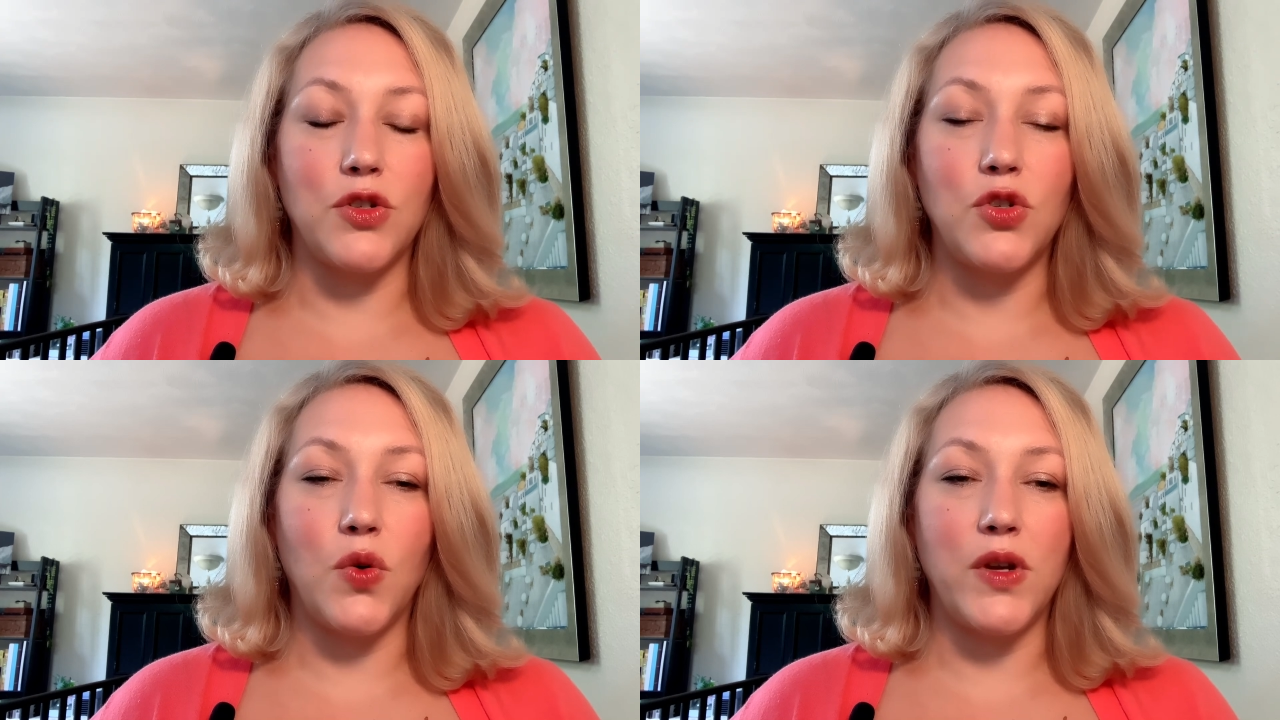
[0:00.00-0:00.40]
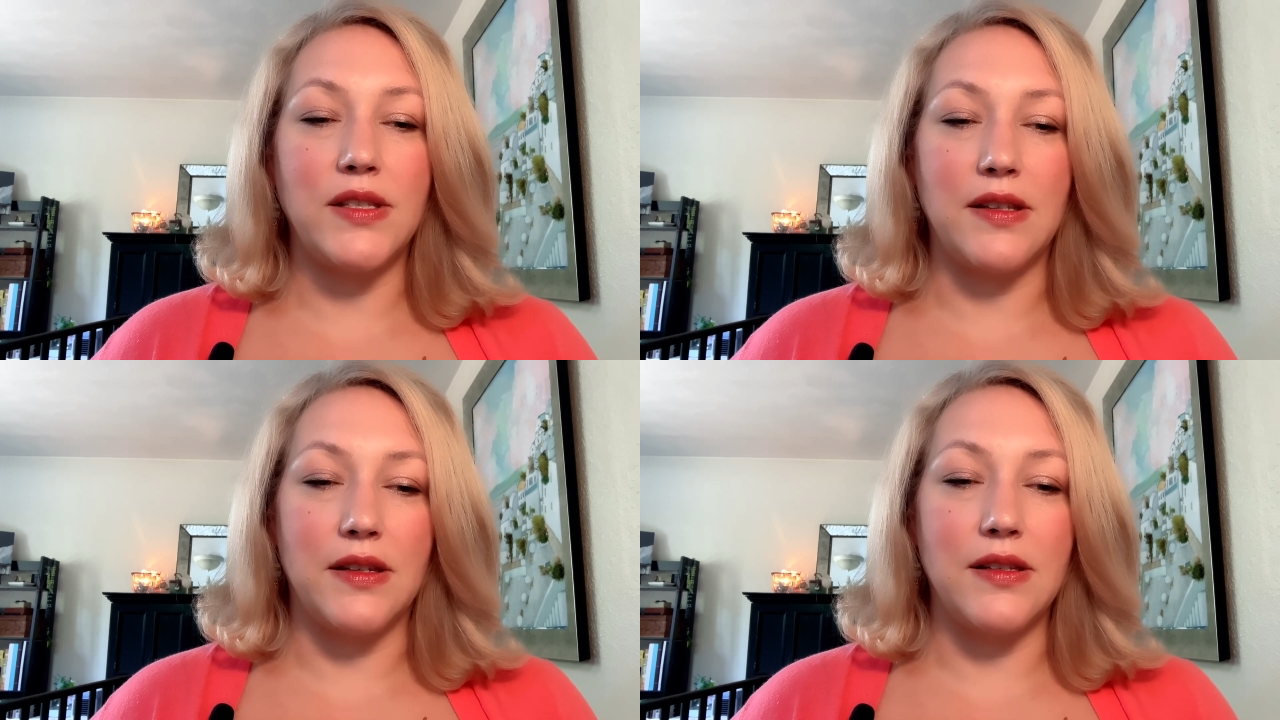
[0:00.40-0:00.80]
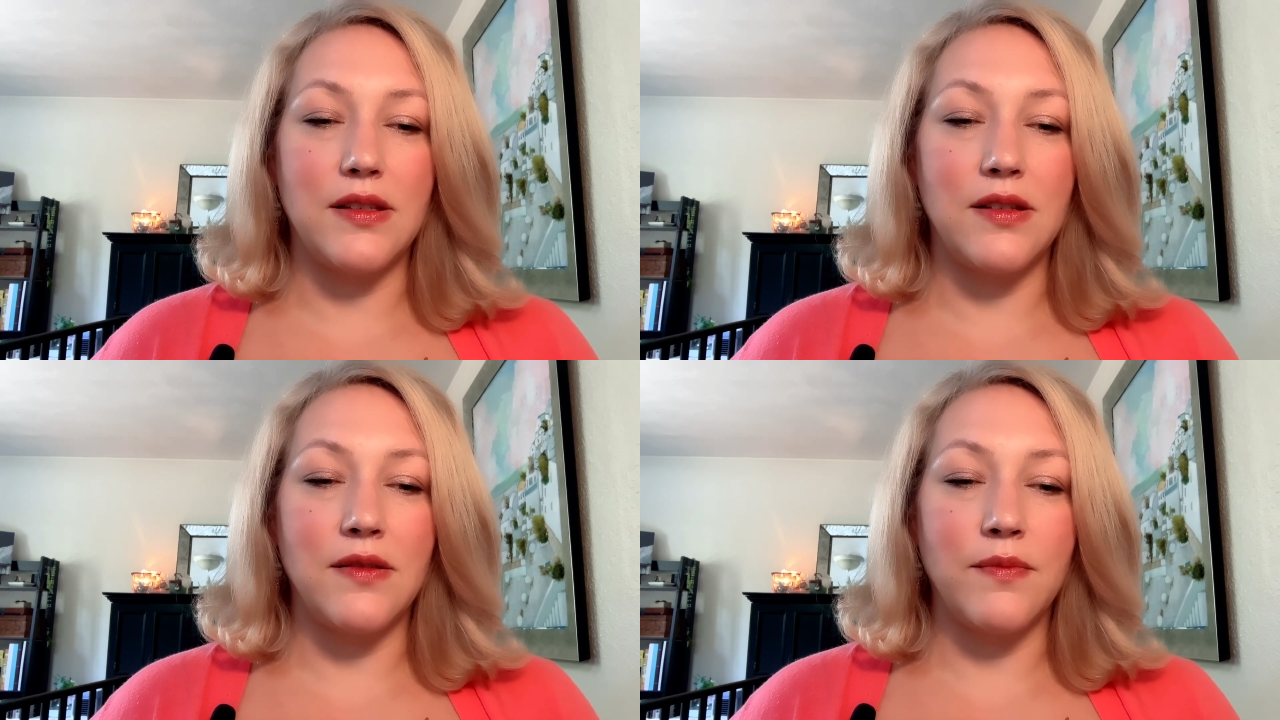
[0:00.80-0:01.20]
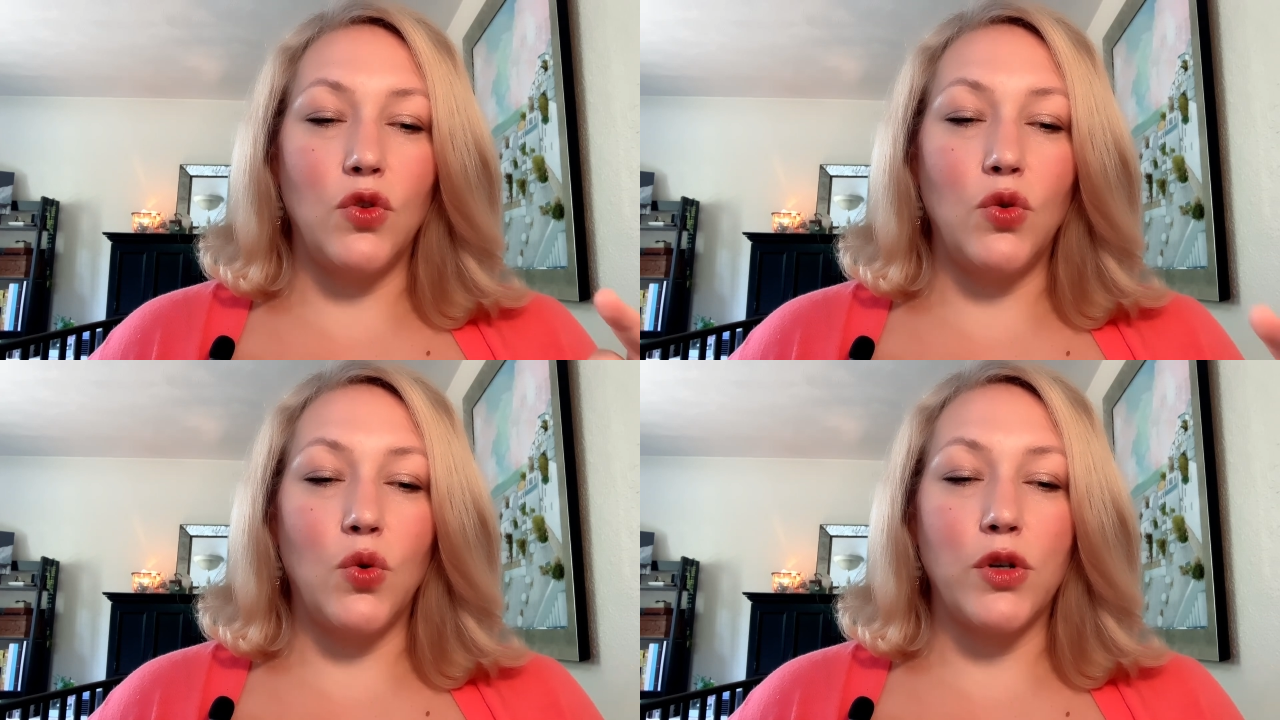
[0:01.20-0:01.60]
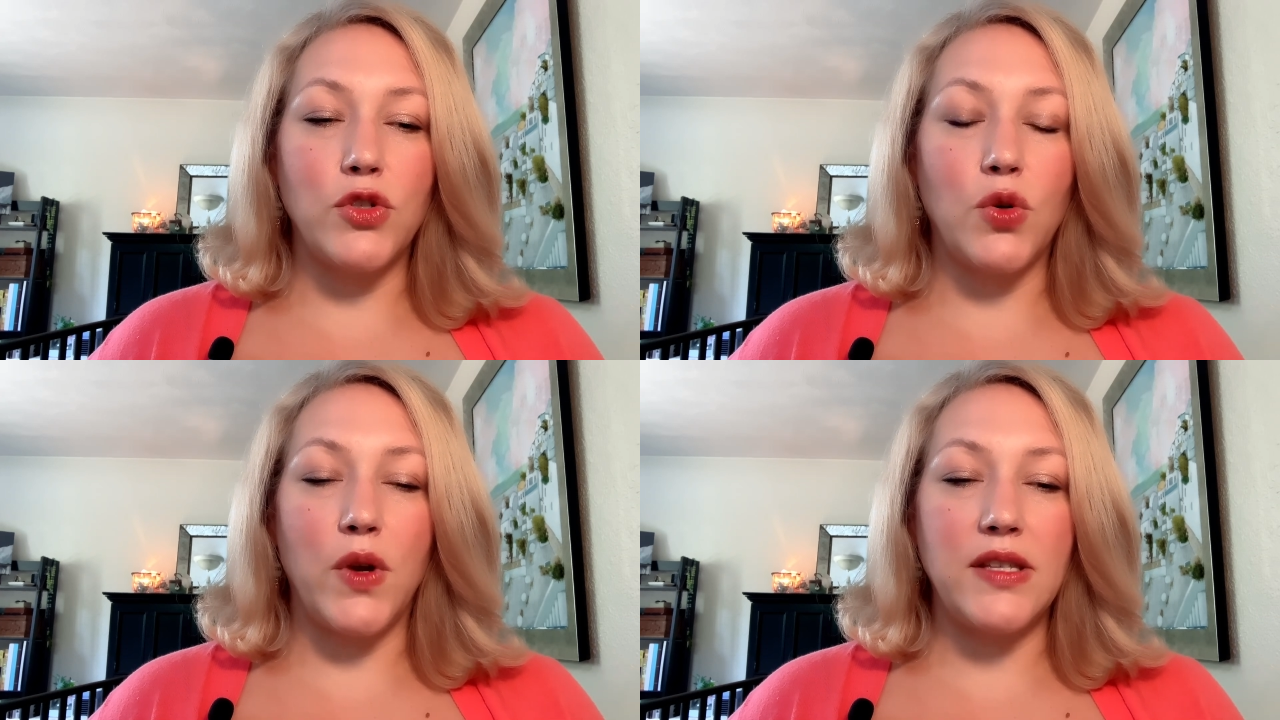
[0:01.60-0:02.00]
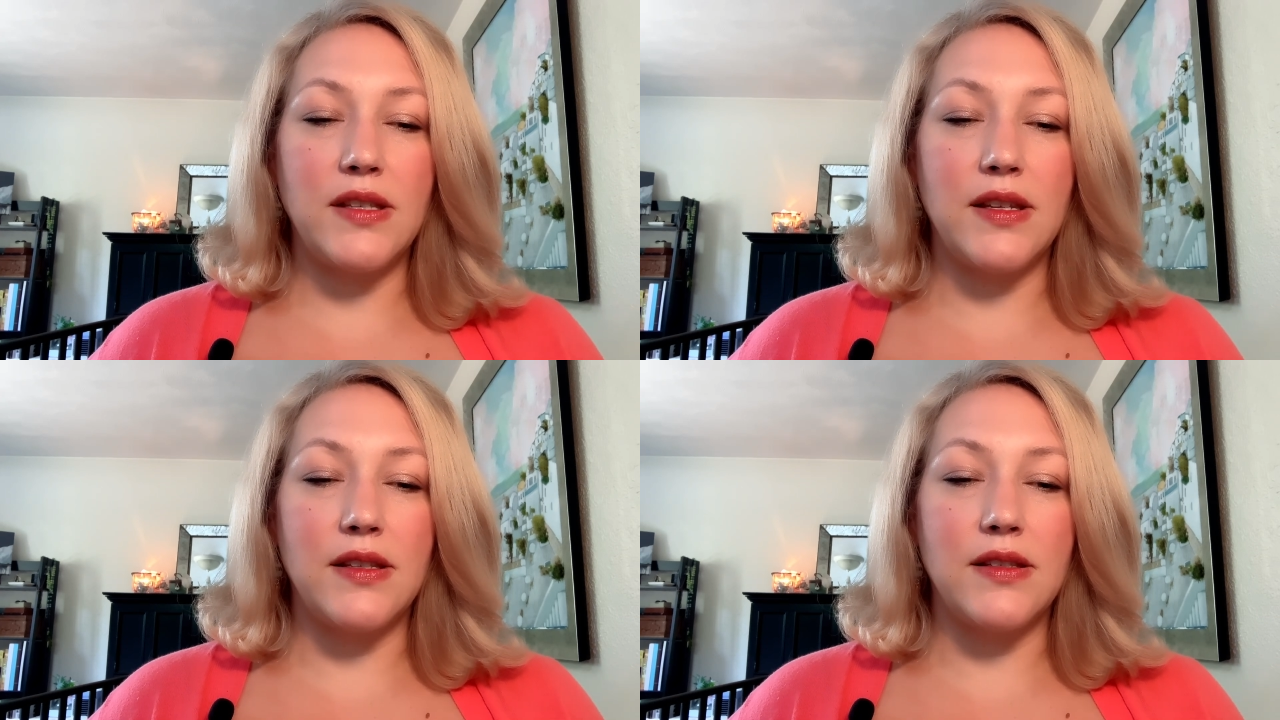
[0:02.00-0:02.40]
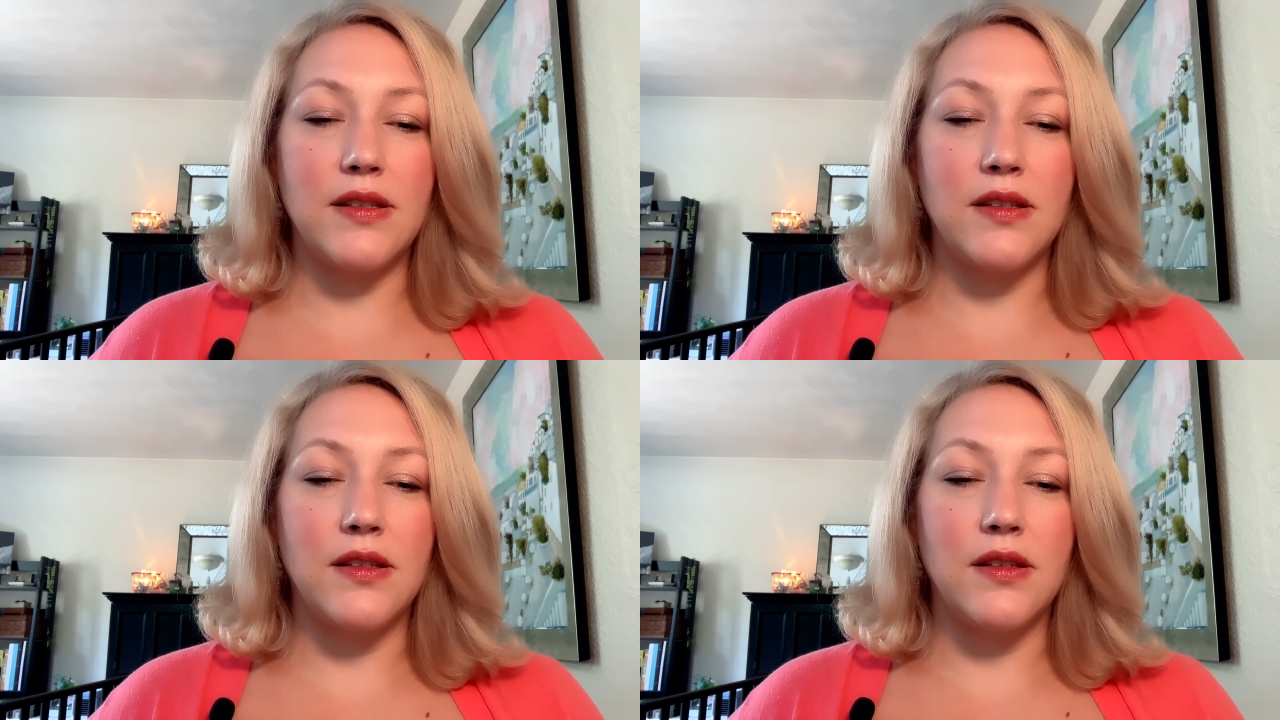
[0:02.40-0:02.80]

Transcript: choices. Your choices